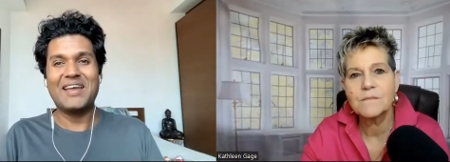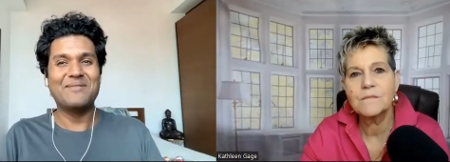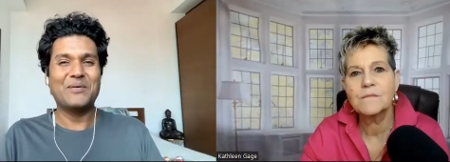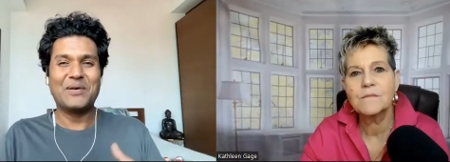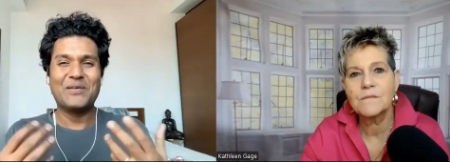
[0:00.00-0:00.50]

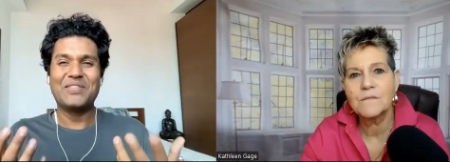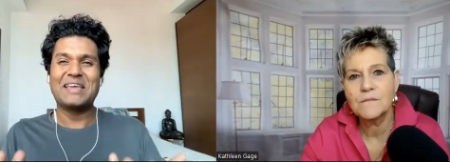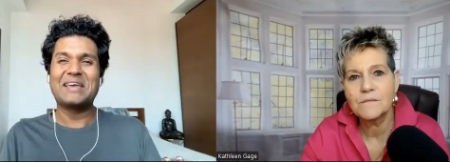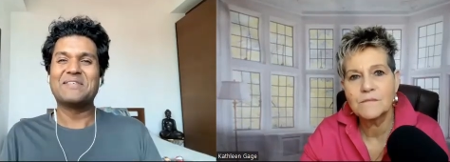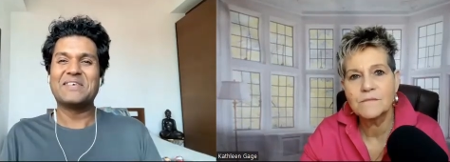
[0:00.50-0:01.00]
Speaker 1: but we don't
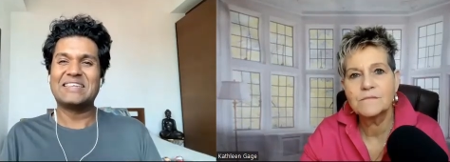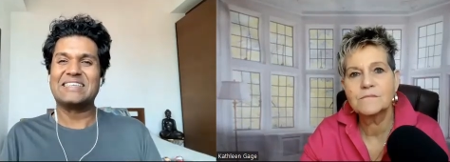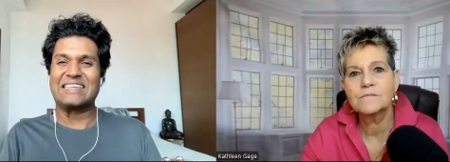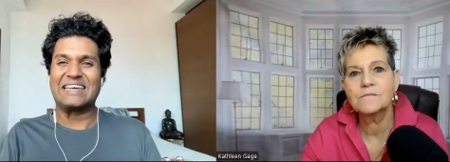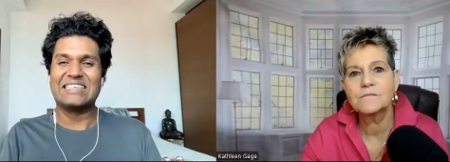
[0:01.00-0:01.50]
think of it as
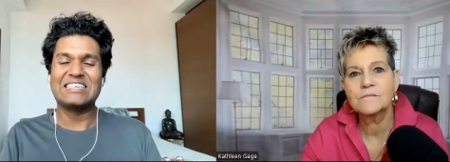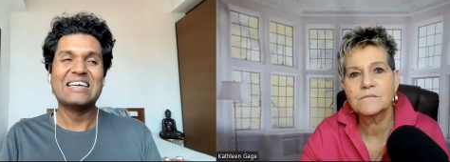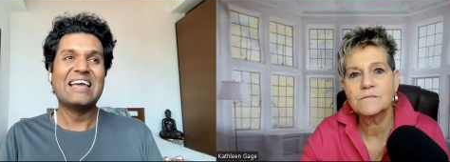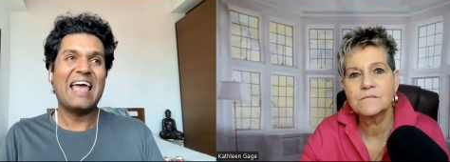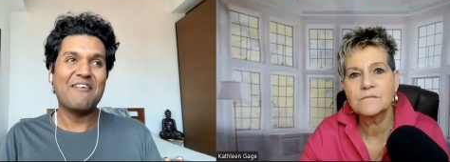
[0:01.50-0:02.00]
such
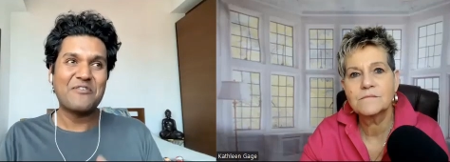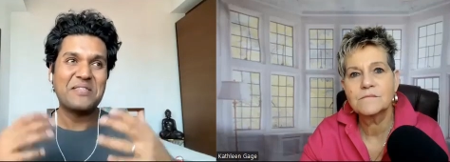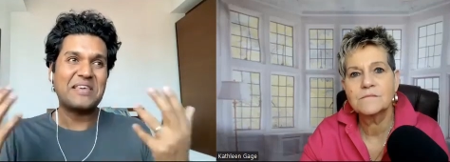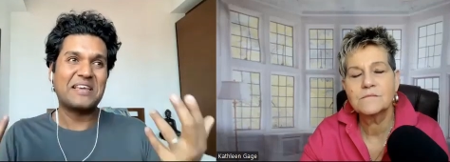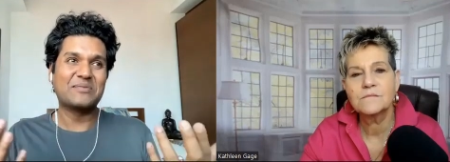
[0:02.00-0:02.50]

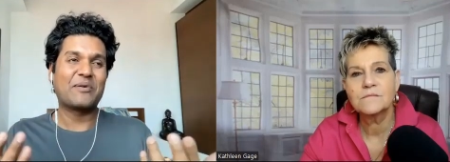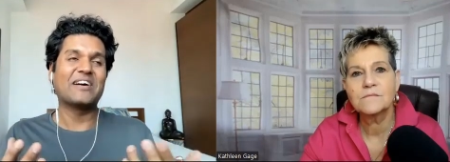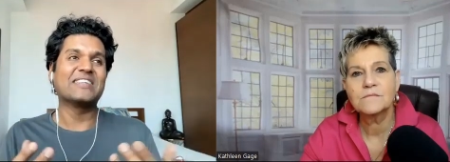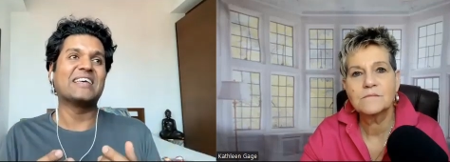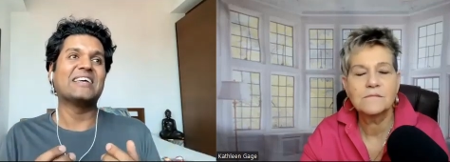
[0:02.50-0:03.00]
everything is
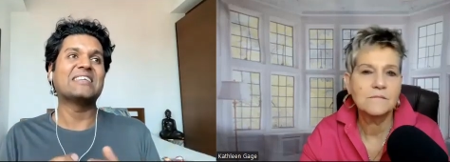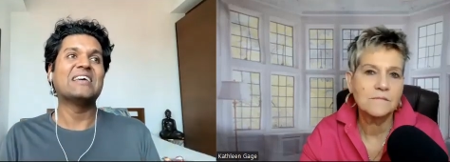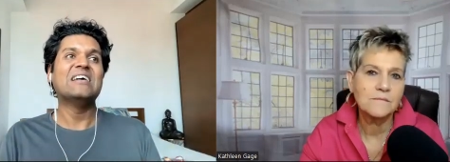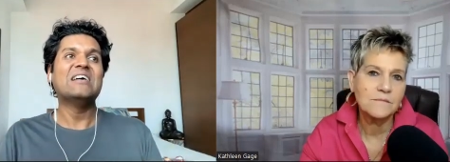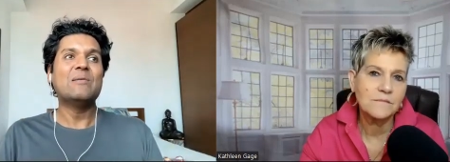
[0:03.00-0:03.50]
processed
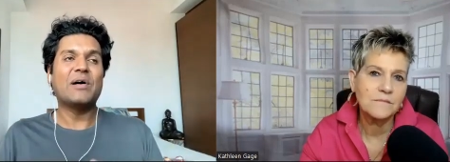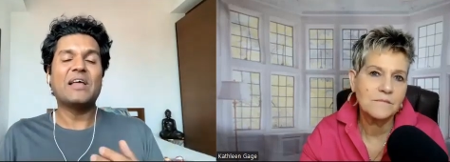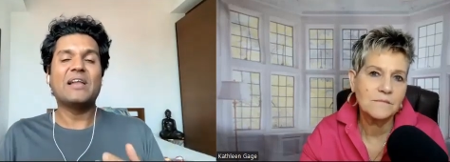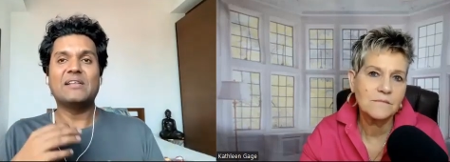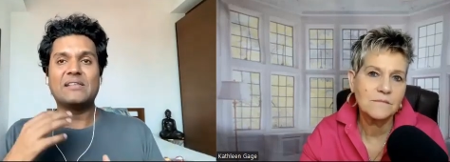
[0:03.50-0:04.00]

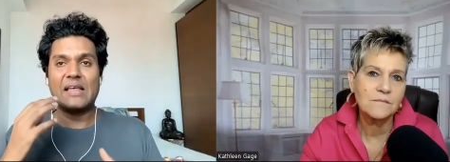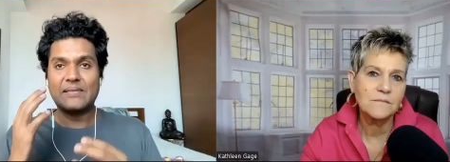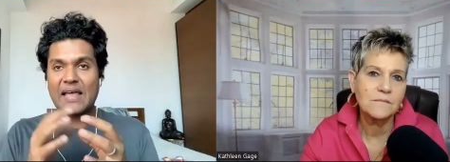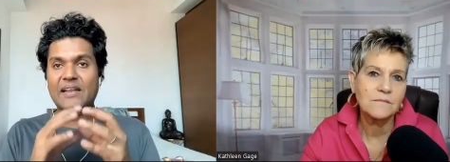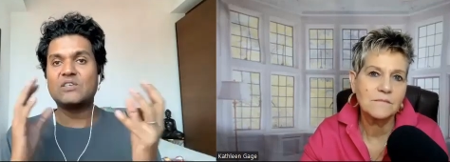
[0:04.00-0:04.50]
but
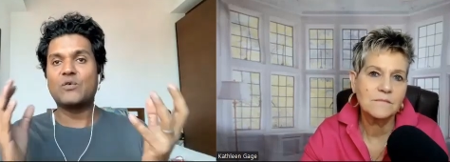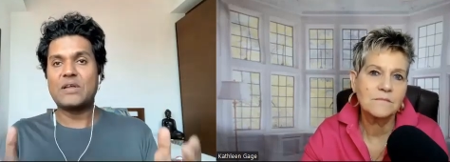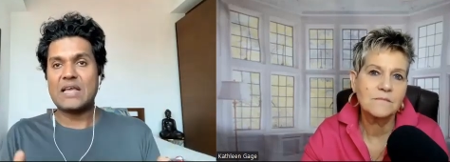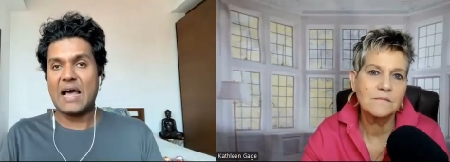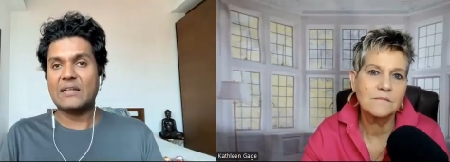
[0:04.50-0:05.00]
that is a
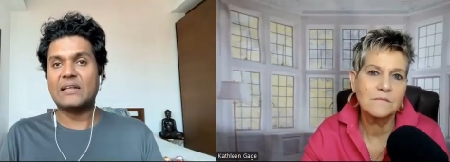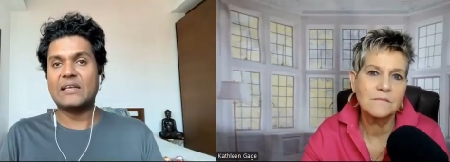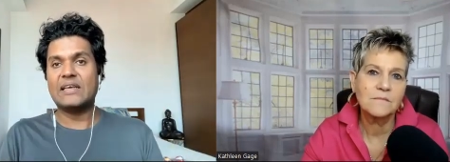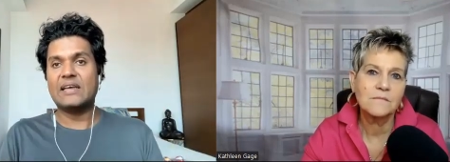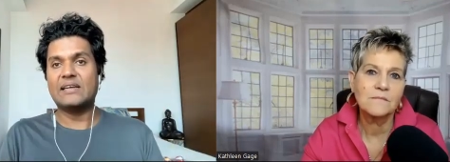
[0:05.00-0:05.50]

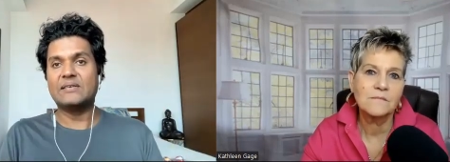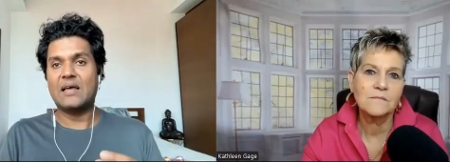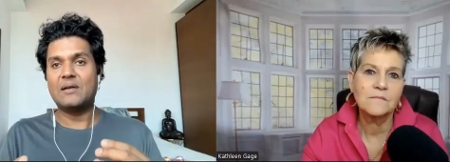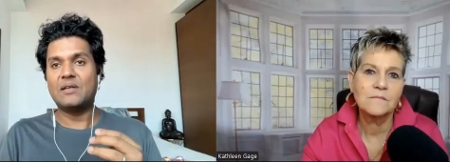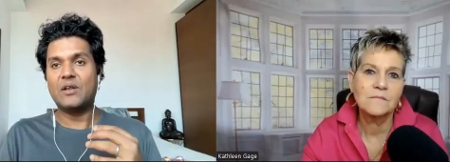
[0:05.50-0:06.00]
reality and
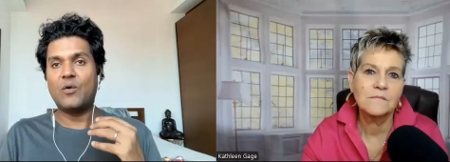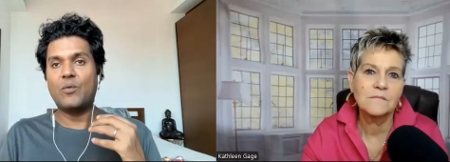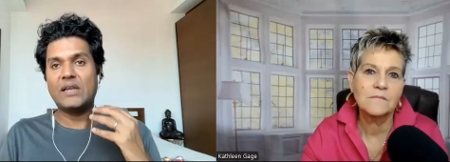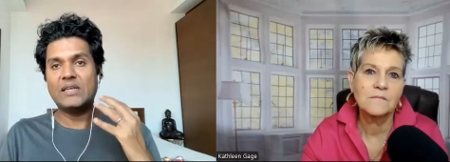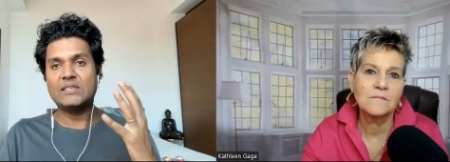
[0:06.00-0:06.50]
and you know we
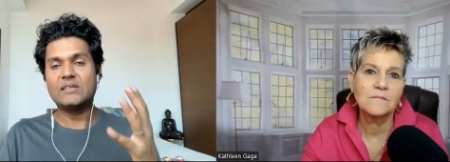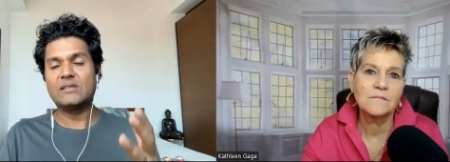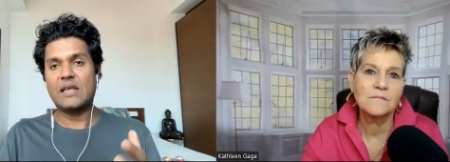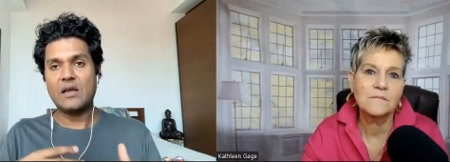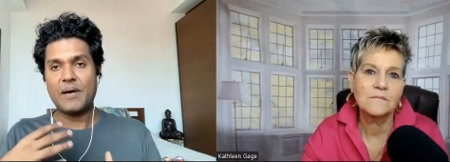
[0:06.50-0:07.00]
need to
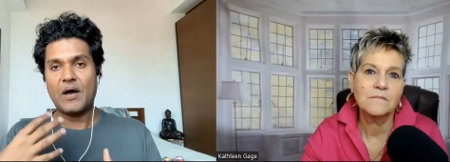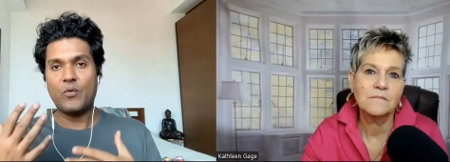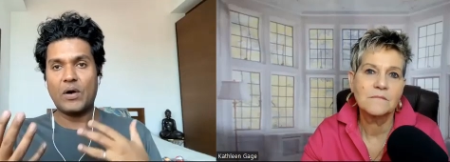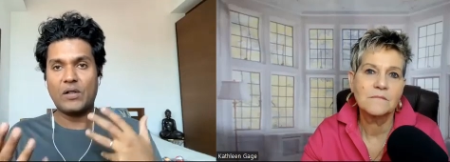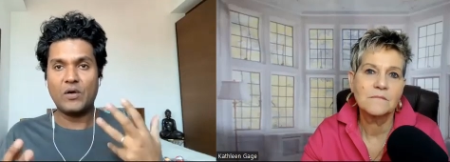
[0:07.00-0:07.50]
think about
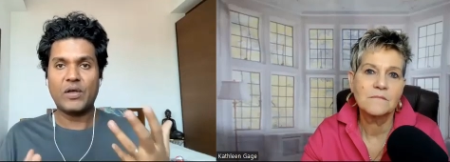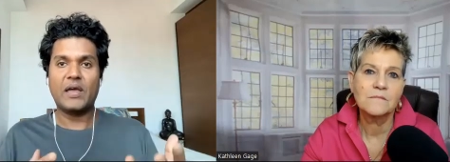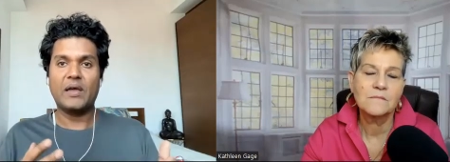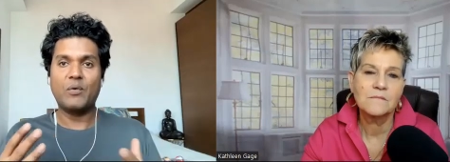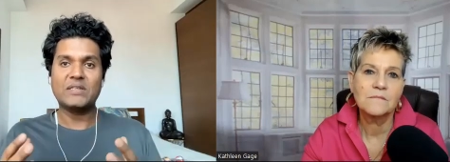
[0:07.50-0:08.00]
well
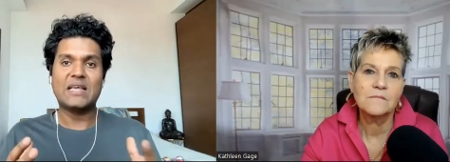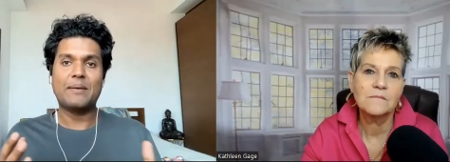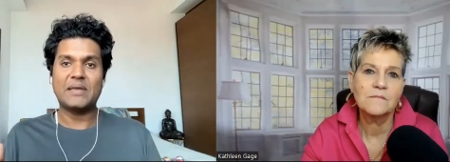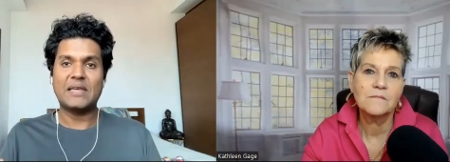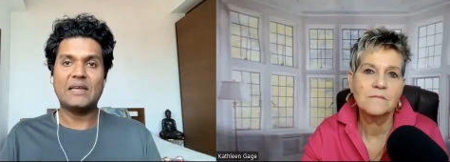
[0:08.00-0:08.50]
okay what does that
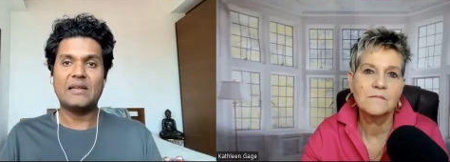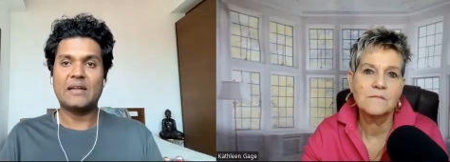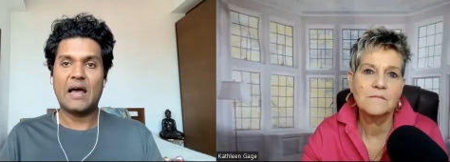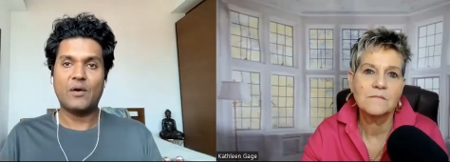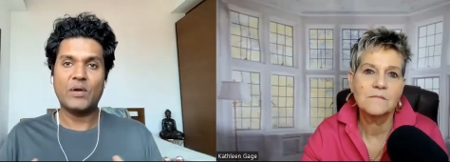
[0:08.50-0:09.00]
mean and
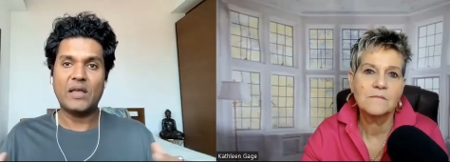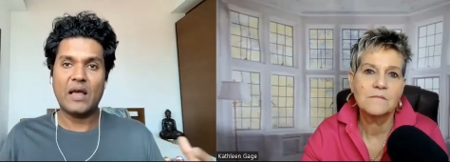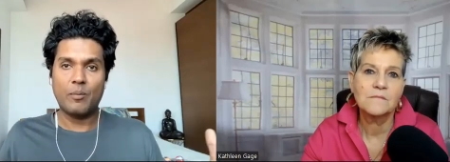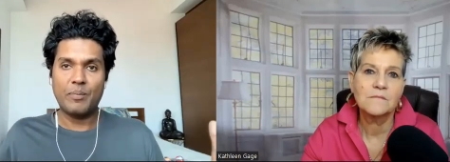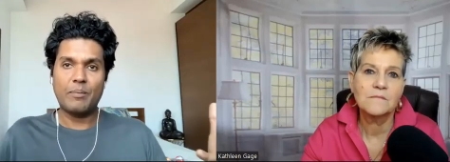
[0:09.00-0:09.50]
how do we
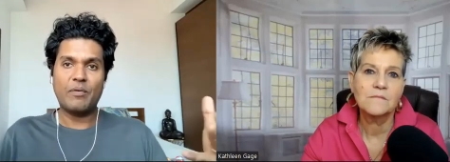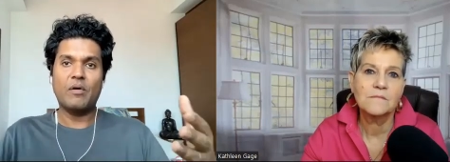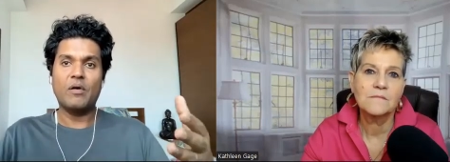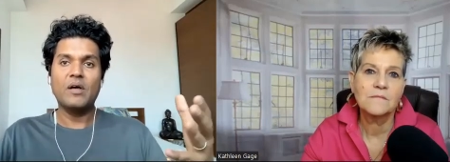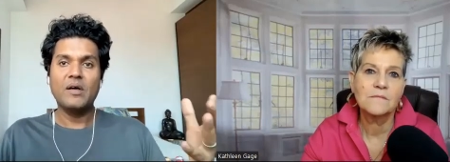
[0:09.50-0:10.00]
help
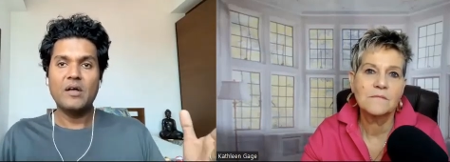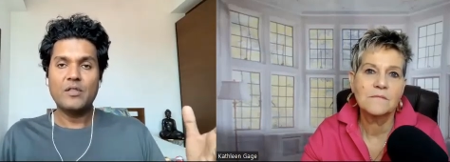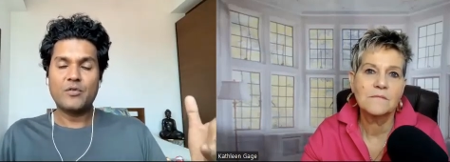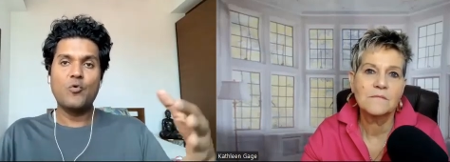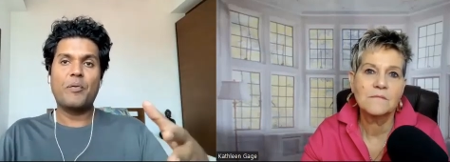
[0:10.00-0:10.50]
people
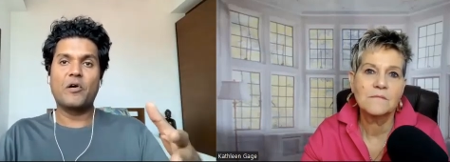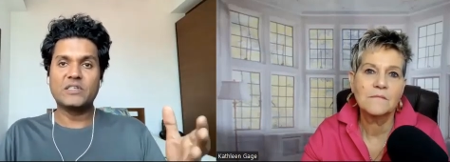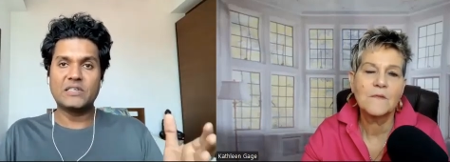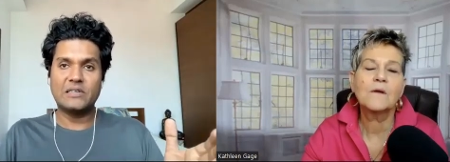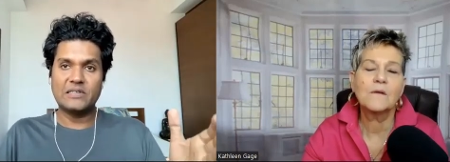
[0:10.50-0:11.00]
through
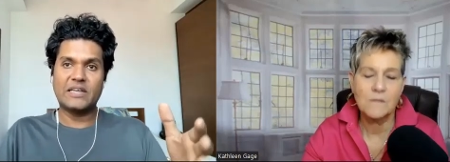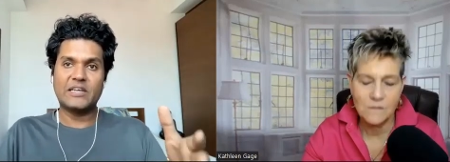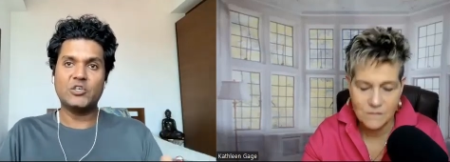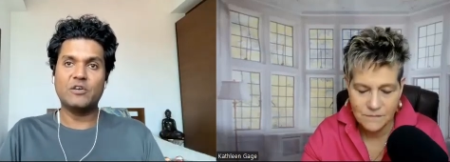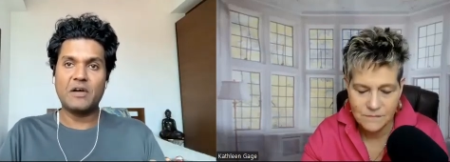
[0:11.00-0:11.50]

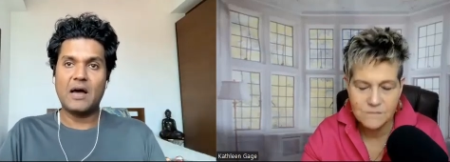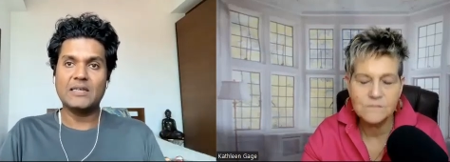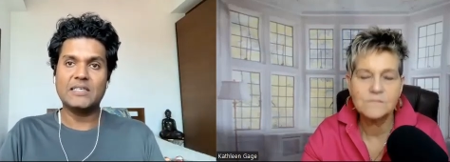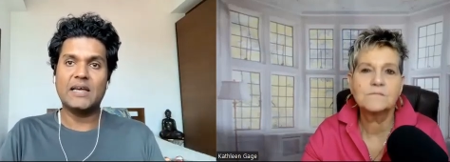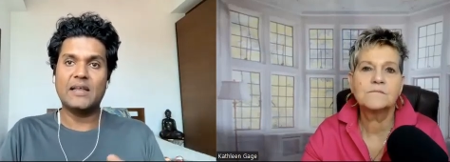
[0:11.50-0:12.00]
personalization of
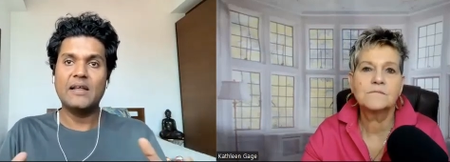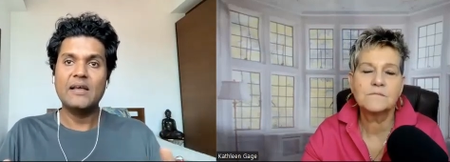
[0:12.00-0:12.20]
content